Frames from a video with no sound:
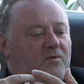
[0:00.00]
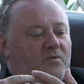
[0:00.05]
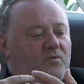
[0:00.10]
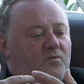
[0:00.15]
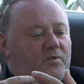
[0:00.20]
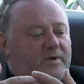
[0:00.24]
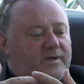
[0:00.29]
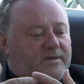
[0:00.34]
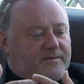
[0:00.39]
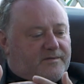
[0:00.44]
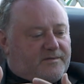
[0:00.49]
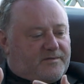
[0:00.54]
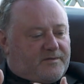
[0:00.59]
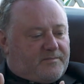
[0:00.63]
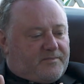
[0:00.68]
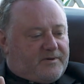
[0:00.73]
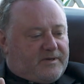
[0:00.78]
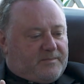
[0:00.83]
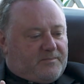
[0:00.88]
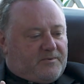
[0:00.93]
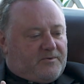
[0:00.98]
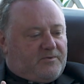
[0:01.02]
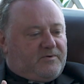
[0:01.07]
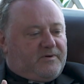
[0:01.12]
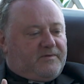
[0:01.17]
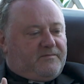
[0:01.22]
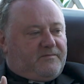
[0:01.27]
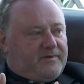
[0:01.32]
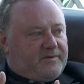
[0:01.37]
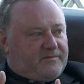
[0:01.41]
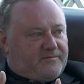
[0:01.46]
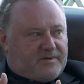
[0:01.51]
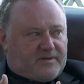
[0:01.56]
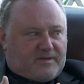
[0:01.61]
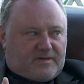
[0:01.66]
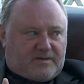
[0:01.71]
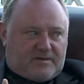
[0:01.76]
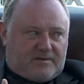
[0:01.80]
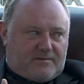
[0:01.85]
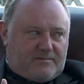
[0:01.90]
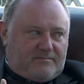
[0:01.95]
with the people who have lived
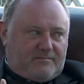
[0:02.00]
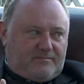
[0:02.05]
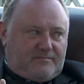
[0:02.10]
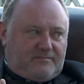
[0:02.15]
here.